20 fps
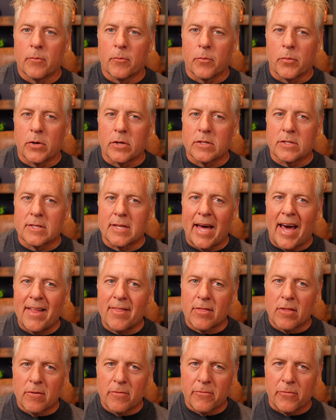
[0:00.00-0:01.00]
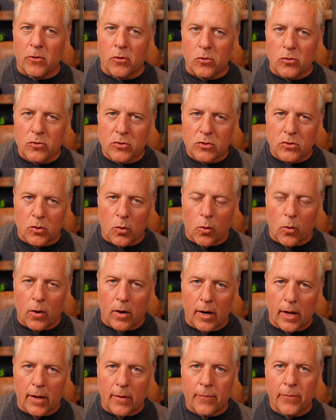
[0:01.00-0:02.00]
But is that the full
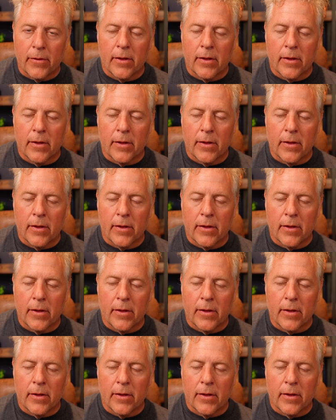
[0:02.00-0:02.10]
story?